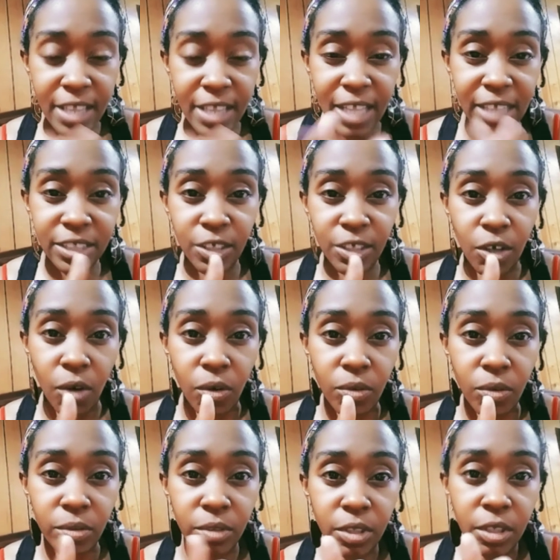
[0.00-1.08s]
That's the goal,
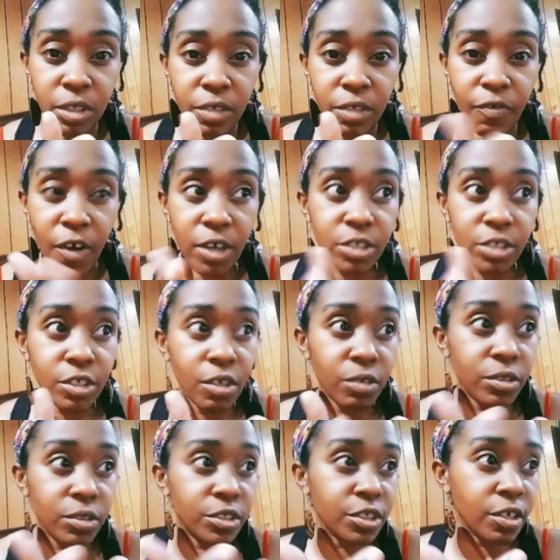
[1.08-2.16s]
for our dough
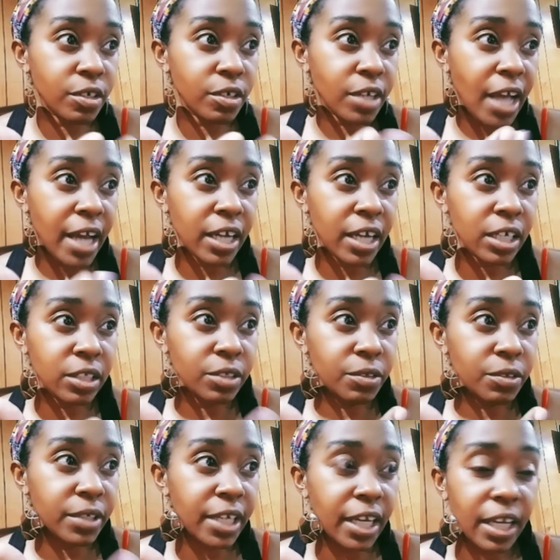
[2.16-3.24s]
to turn kind of
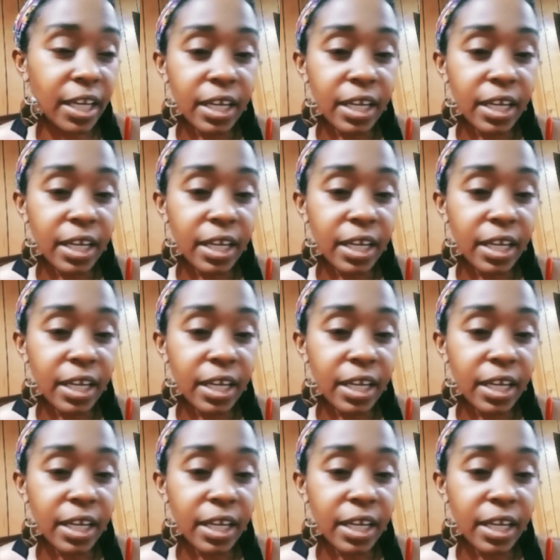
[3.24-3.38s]
gluteny.